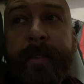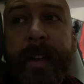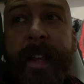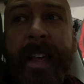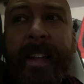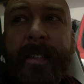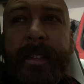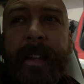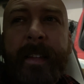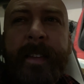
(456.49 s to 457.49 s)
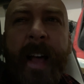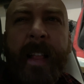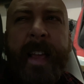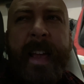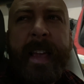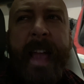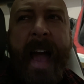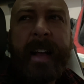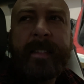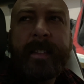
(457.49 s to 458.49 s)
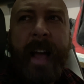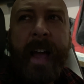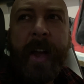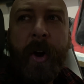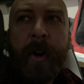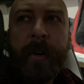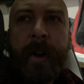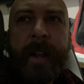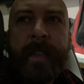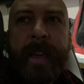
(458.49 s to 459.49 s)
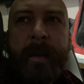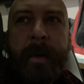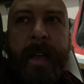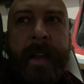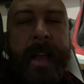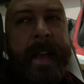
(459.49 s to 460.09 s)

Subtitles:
and he's not like a gas diehard or anything, but